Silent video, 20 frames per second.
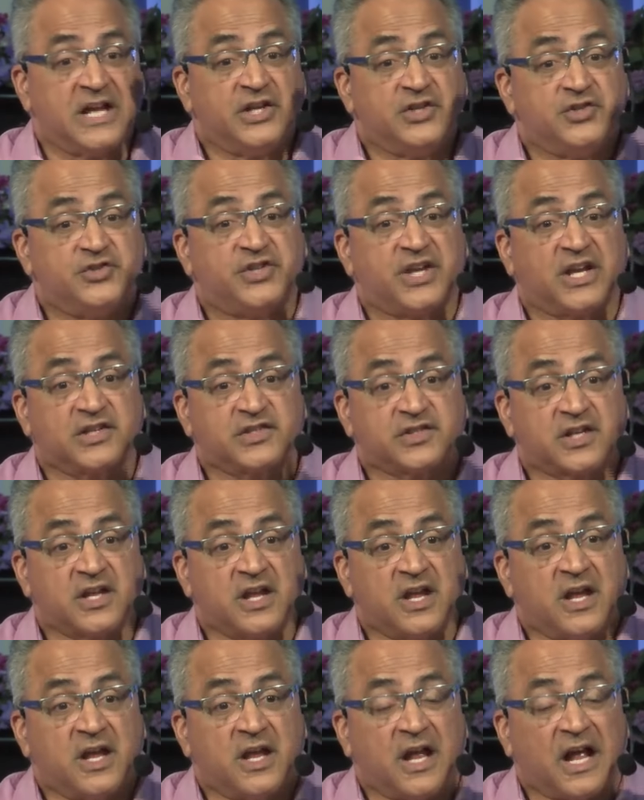Just
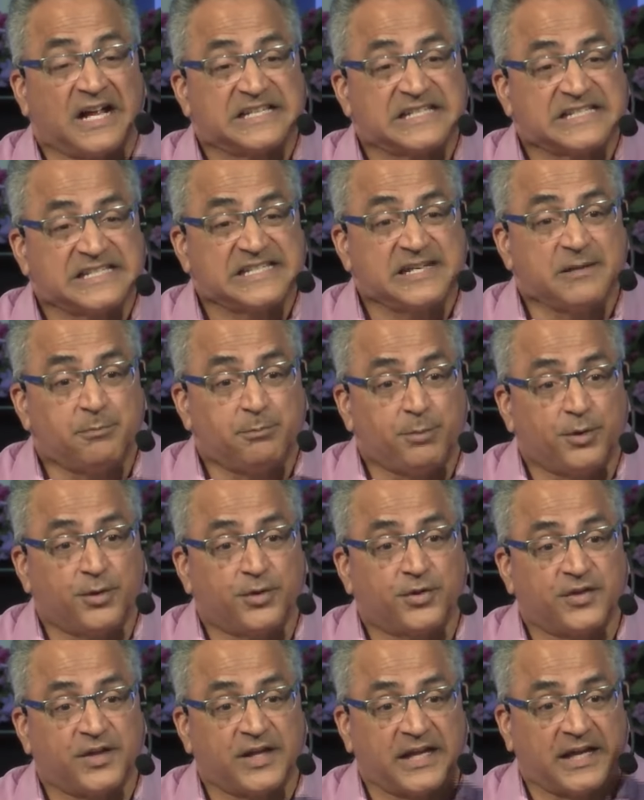a simple
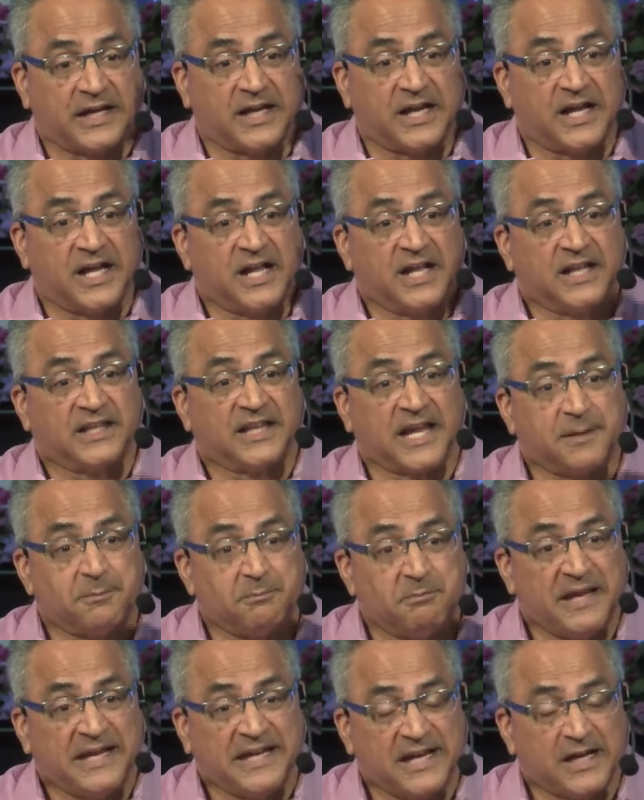thing like
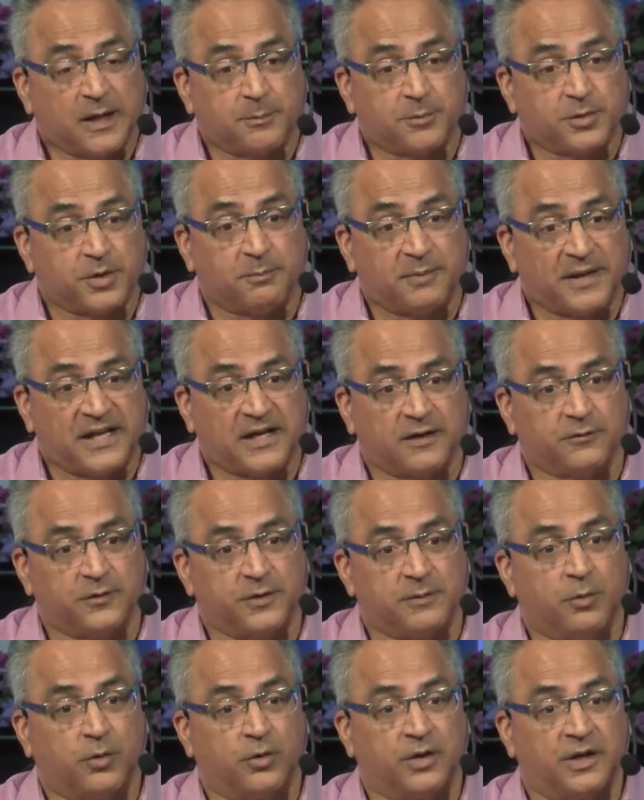making up your bed every
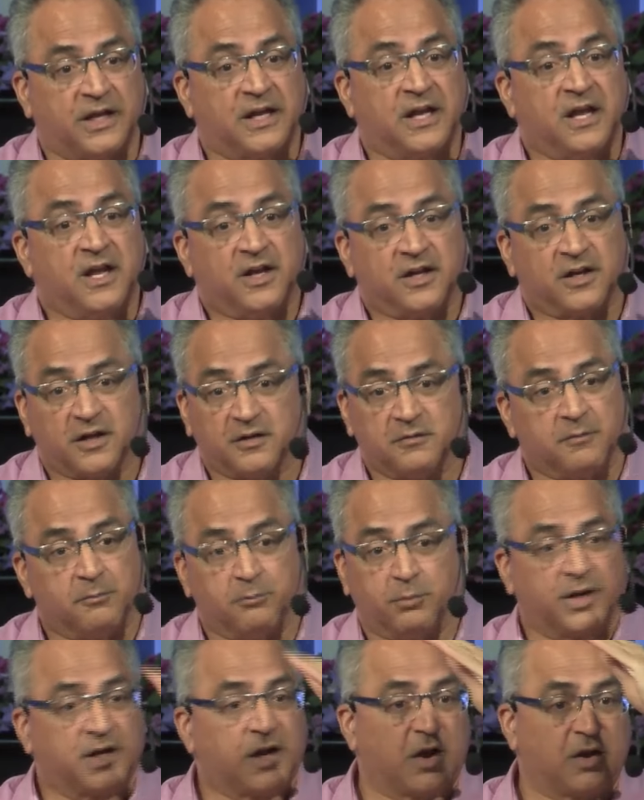morning can
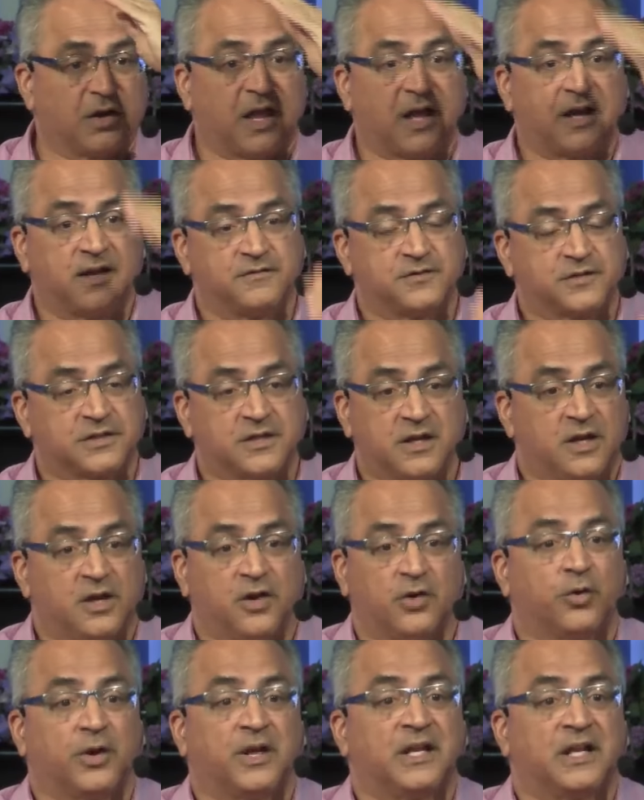bring our lives
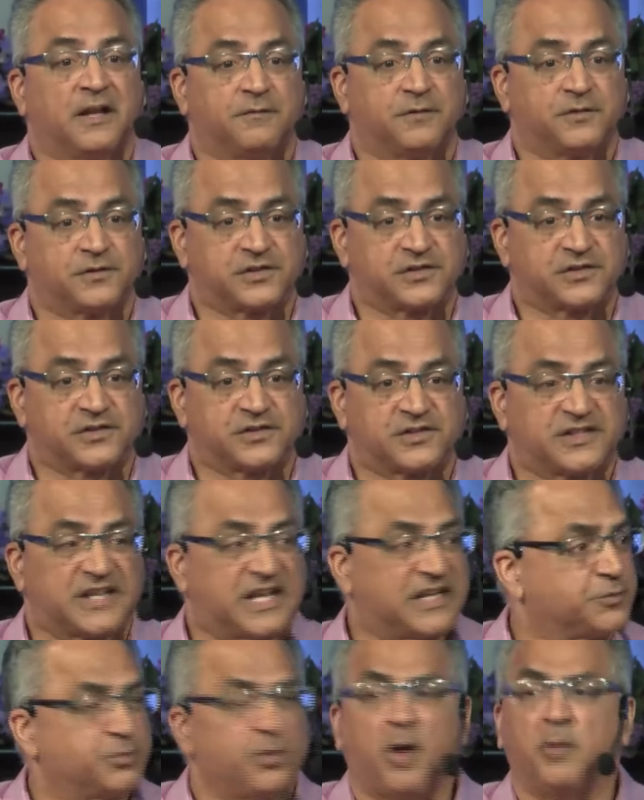great levels of
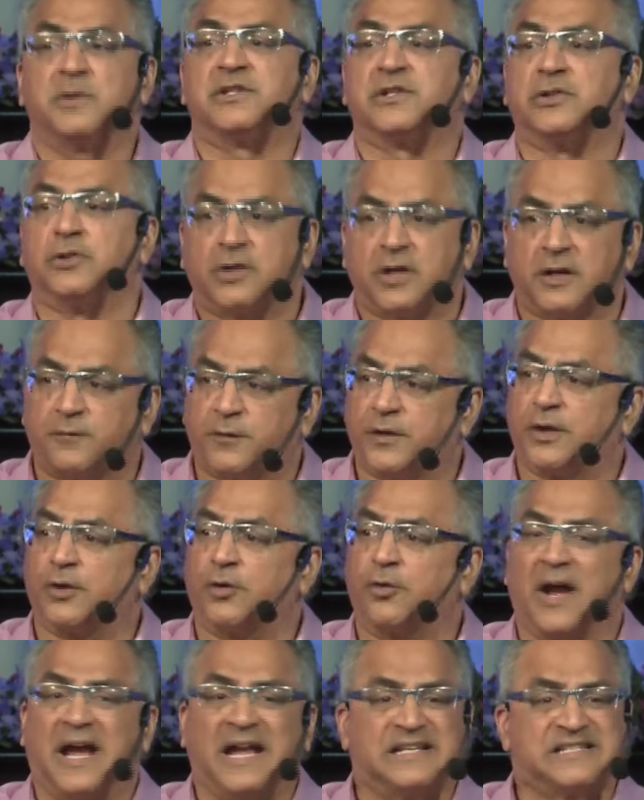success. We're always looking for the
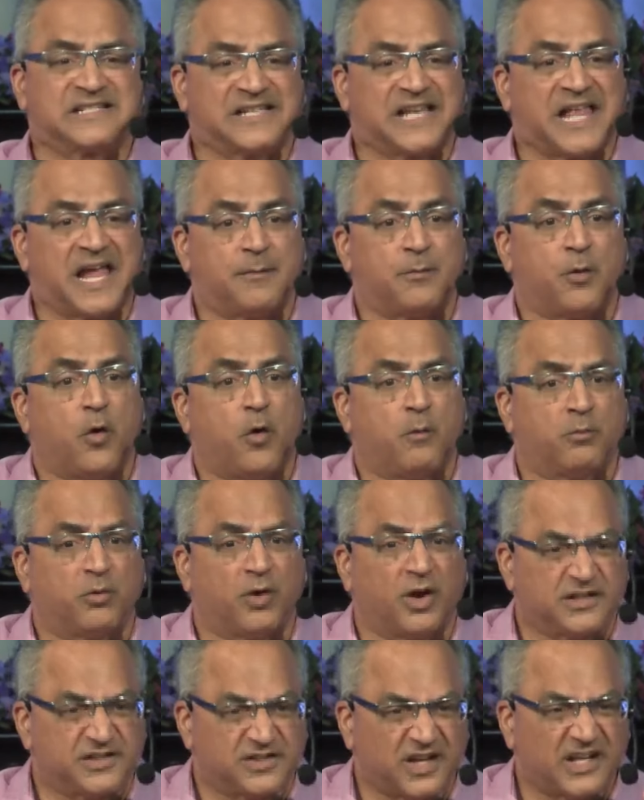grand slam home
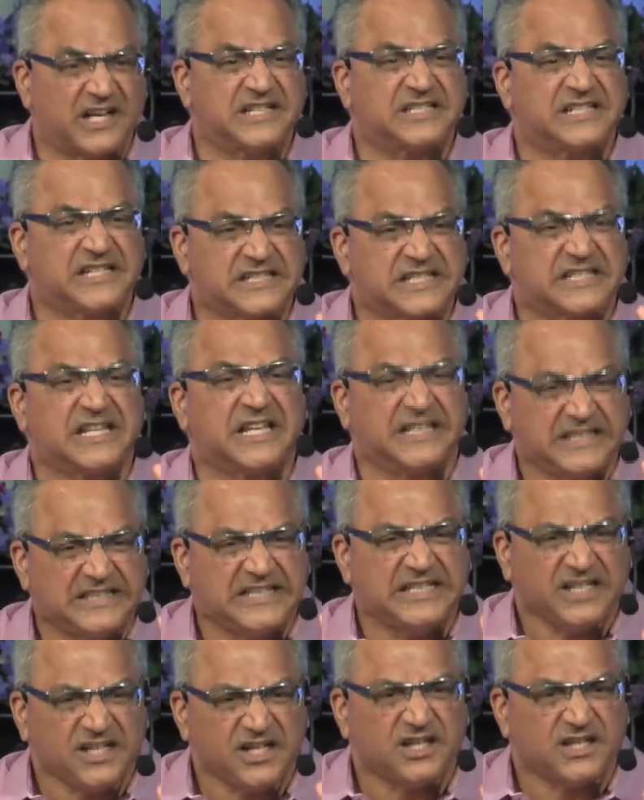run. Sometimes it's the
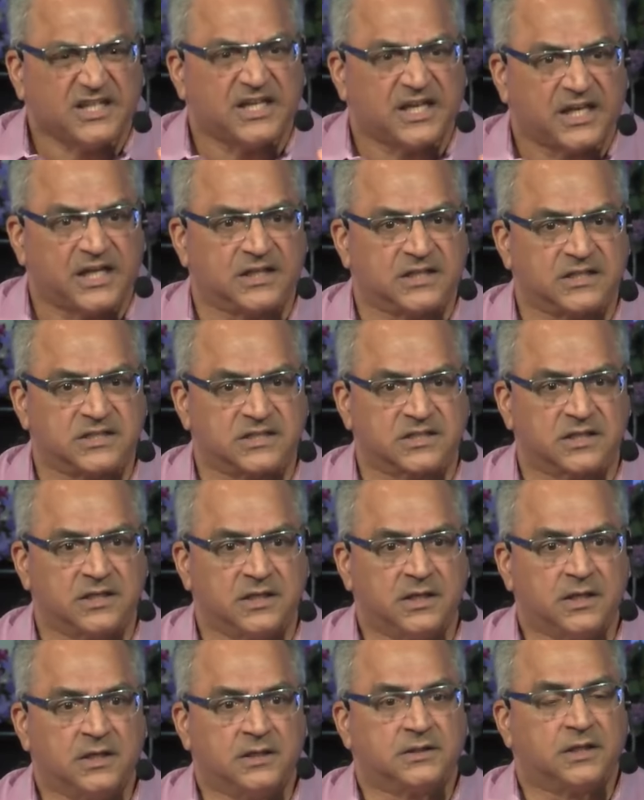little things
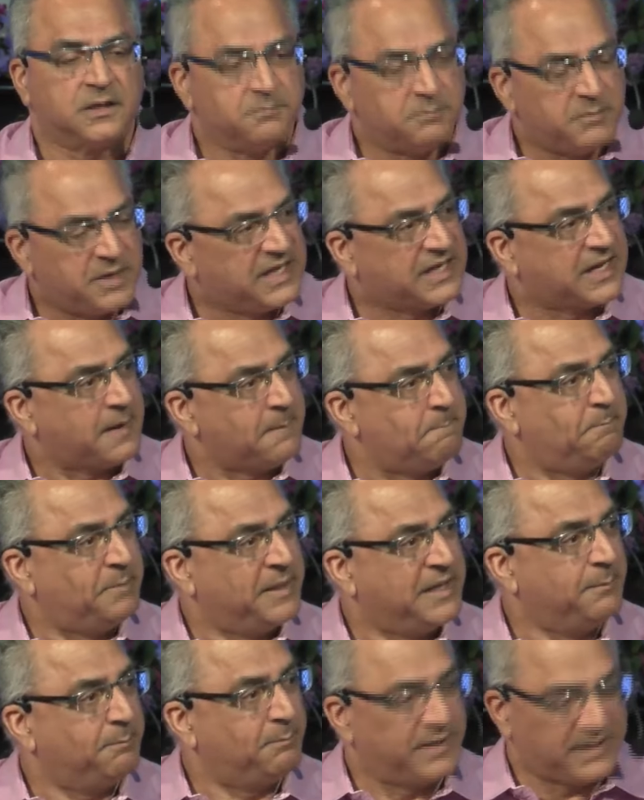that make a
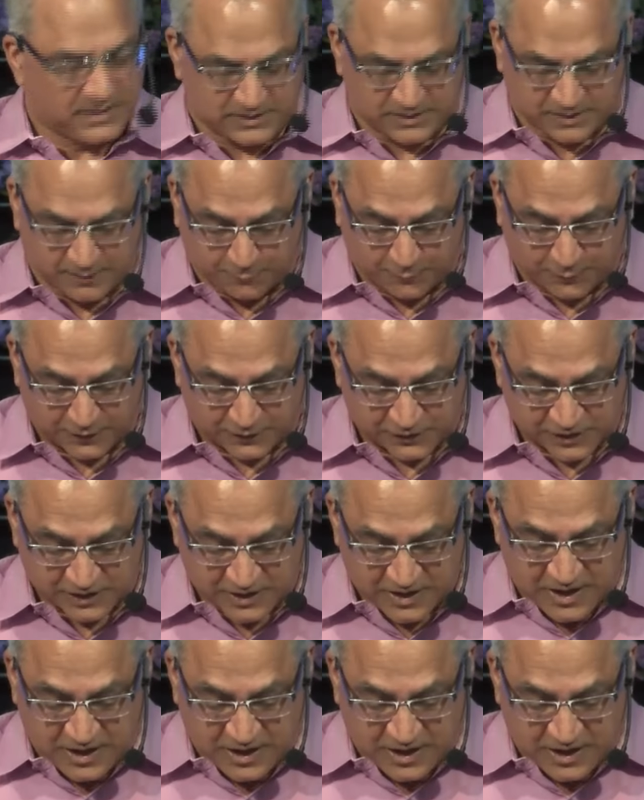big, big difference.